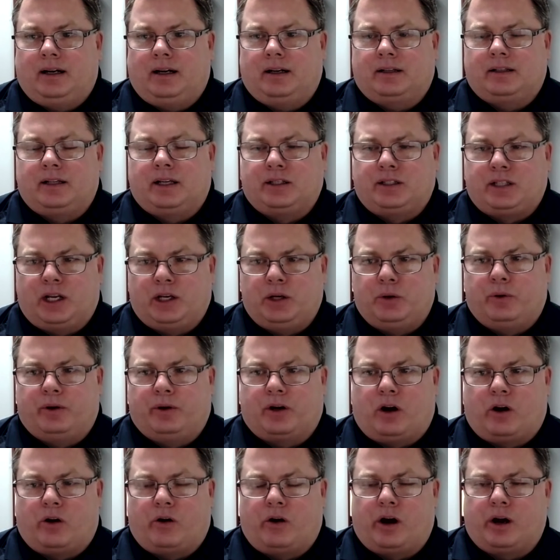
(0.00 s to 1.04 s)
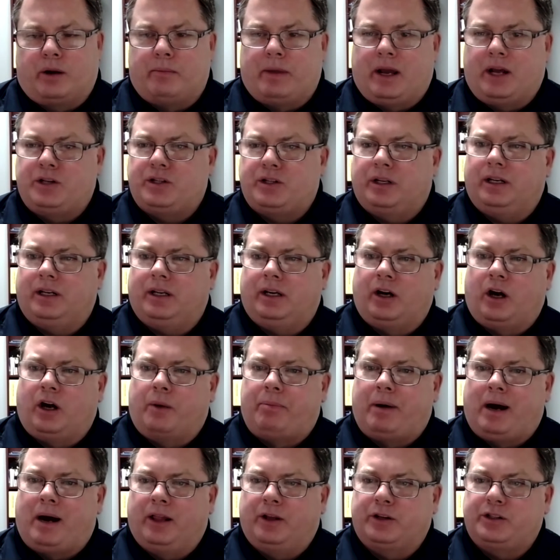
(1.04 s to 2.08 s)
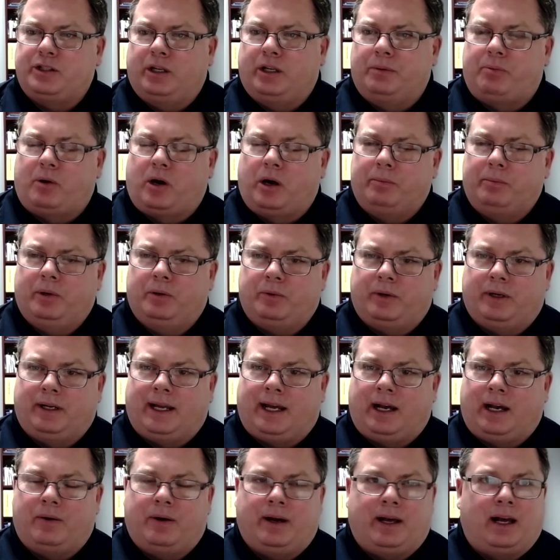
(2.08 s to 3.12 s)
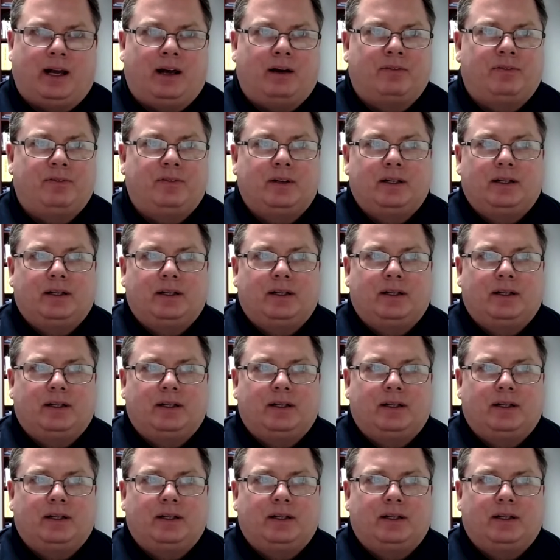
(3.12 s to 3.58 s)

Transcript: Continuing our automation in our polishing department, we now have